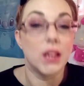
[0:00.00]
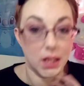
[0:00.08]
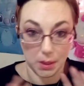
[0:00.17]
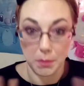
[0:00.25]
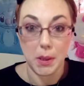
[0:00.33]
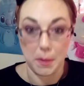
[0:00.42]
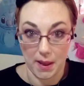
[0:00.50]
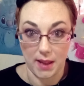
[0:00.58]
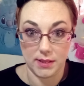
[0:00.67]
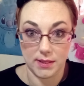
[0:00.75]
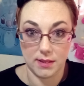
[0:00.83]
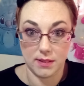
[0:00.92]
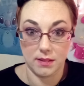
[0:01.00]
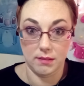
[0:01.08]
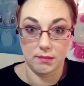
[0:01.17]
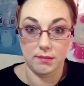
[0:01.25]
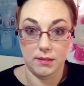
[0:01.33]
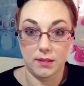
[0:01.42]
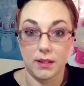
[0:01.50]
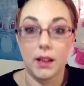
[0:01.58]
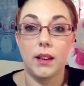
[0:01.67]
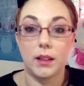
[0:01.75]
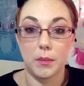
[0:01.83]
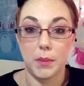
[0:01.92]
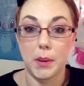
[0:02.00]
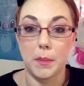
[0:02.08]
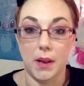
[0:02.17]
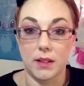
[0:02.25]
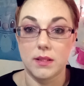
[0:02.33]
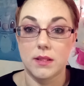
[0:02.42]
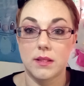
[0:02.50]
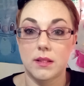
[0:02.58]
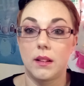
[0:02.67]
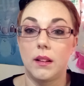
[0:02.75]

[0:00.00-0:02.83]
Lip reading: can be a mess. It can be a mess.